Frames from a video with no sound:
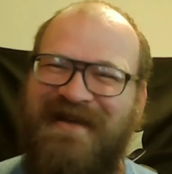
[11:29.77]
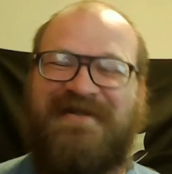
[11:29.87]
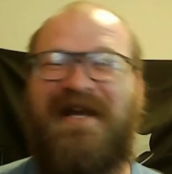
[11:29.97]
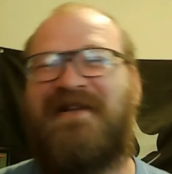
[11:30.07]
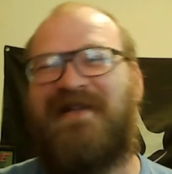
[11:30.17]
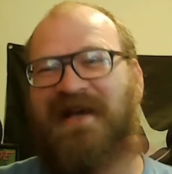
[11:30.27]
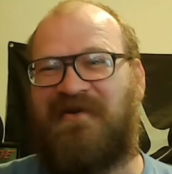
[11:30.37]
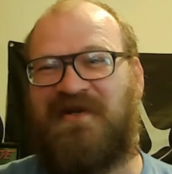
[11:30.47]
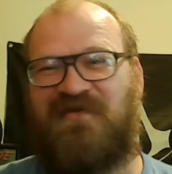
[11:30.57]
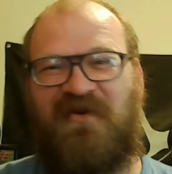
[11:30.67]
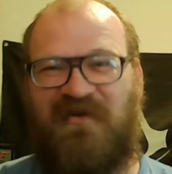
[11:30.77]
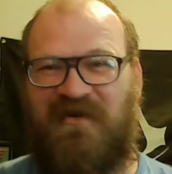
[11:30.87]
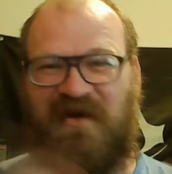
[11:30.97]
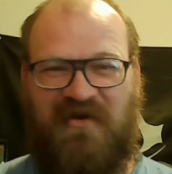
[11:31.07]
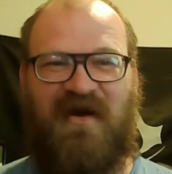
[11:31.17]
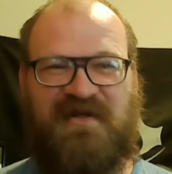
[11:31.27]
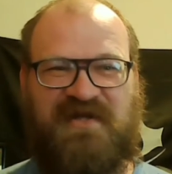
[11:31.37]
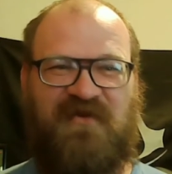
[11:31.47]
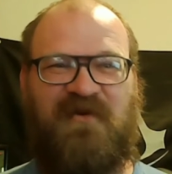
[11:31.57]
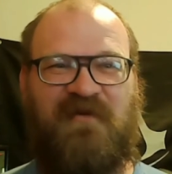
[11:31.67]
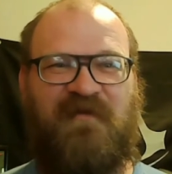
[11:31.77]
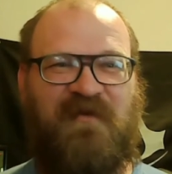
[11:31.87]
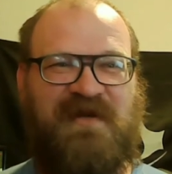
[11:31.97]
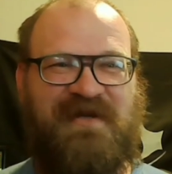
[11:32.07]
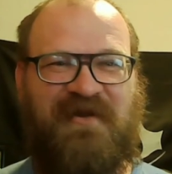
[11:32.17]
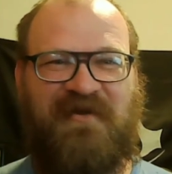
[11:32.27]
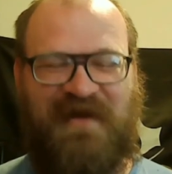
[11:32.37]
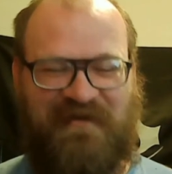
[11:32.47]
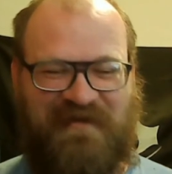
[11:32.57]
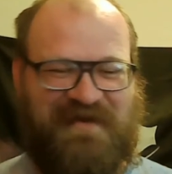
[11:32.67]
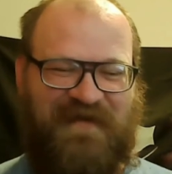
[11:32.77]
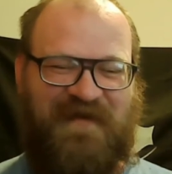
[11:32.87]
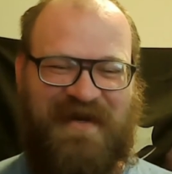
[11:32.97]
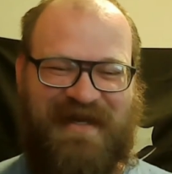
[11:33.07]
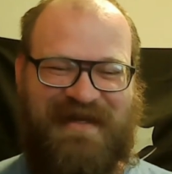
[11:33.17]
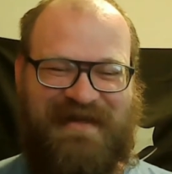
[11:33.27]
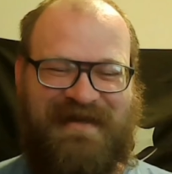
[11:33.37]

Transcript: she had to yell because we were across the room from each other, but it was funny.